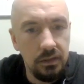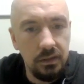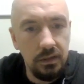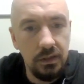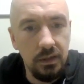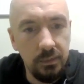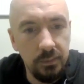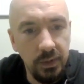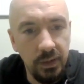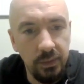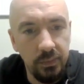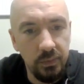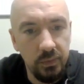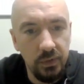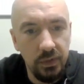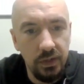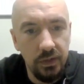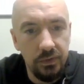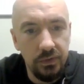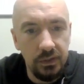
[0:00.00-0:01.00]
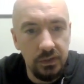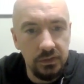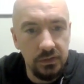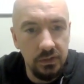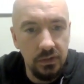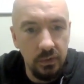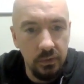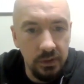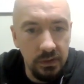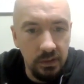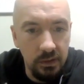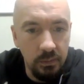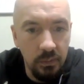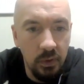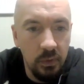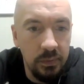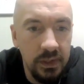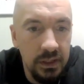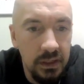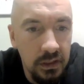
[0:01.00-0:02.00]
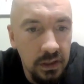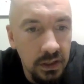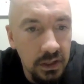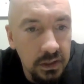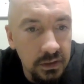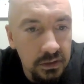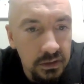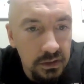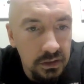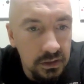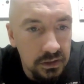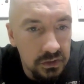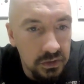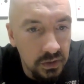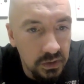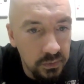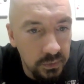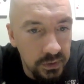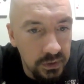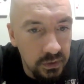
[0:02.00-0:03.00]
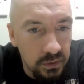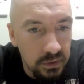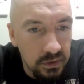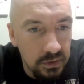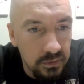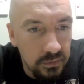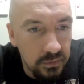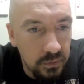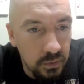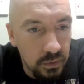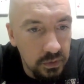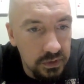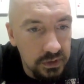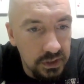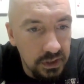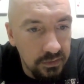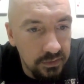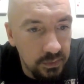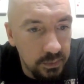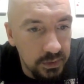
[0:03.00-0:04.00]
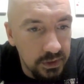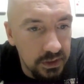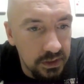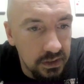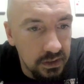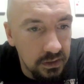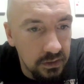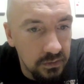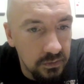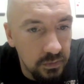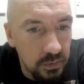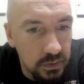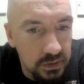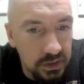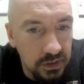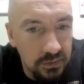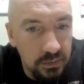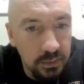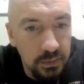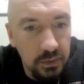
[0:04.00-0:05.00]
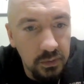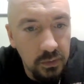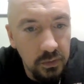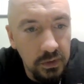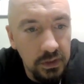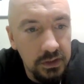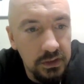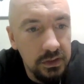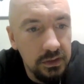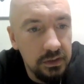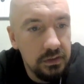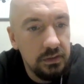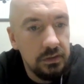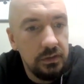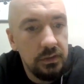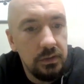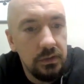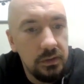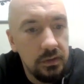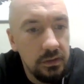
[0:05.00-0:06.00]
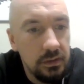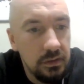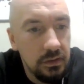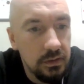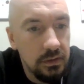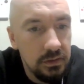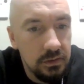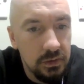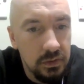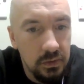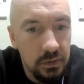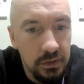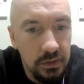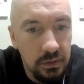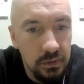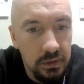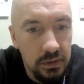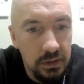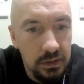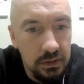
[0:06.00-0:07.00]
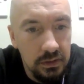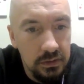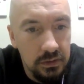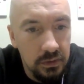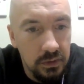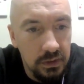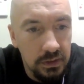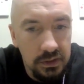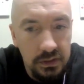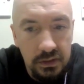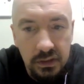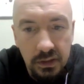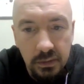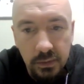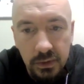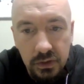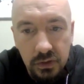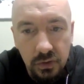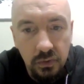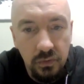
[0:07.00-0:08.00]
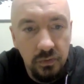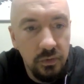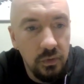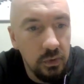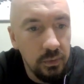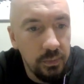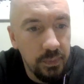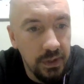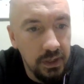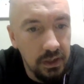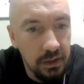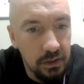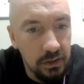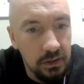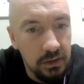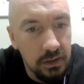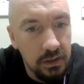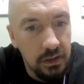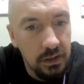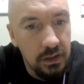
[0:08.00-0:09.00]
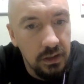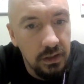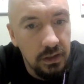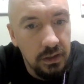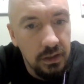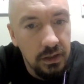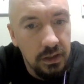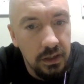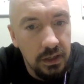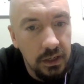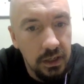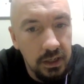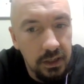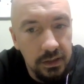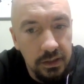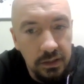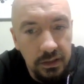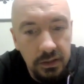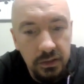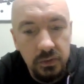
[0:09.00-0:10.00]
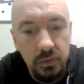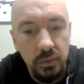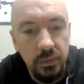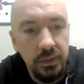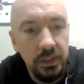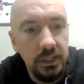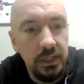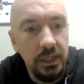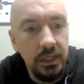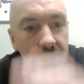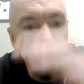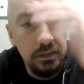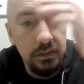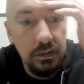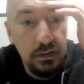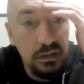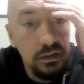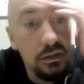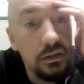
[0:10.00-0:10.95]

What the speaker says: I'm happy with how things are going at the moment. So then we know that the 4s have to be here, 4s have to be, so I know it, so this is going to be a 2, 4 pair, and then this will be an 8.